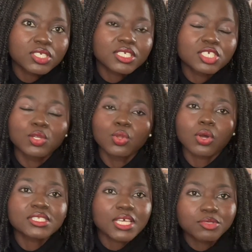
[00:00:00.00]
She
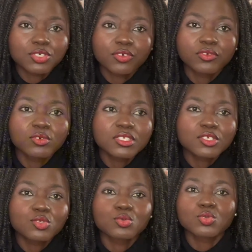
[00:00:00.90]
locks up, she
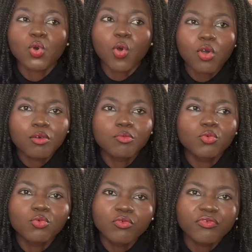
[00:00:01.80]
refuses to talk,
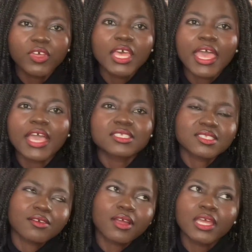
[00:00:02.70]
move,
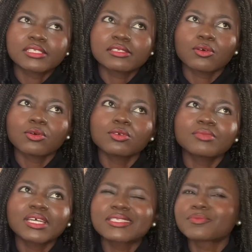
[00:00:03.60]
etc. And the old
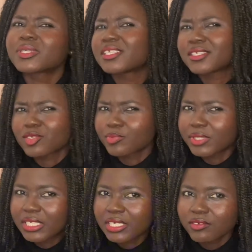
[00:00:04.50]
man is beginning to
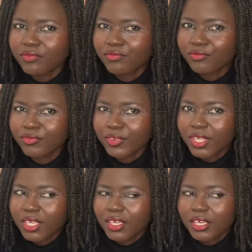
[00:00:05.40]
believe
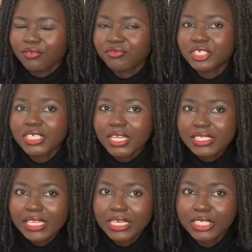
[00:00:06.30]
Richard
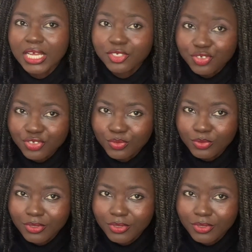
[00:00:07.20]
slash Andrew.